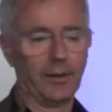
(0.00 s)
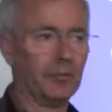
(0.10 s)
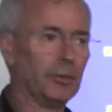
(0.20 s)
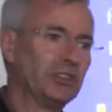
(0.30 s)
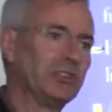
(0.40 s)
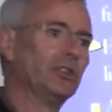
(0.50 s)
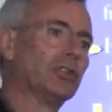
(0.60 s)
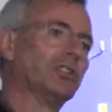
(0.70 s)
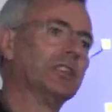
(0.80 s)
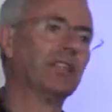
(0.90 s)
which is
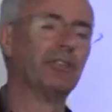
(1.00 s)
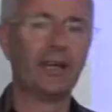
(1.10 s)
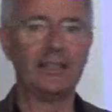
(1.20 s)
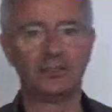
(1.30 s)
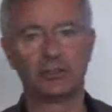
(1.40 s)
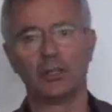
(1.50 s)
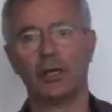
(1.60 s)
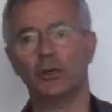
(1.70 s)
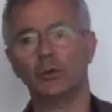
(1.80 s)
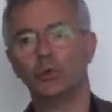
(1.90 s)
interesting given that
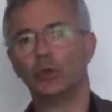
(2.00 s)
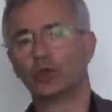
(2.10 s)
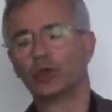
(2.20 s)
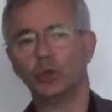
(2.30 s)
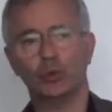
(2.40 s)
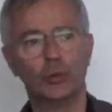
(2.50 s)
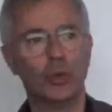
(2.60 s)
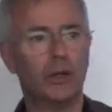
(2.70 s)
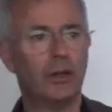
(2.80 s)
8.02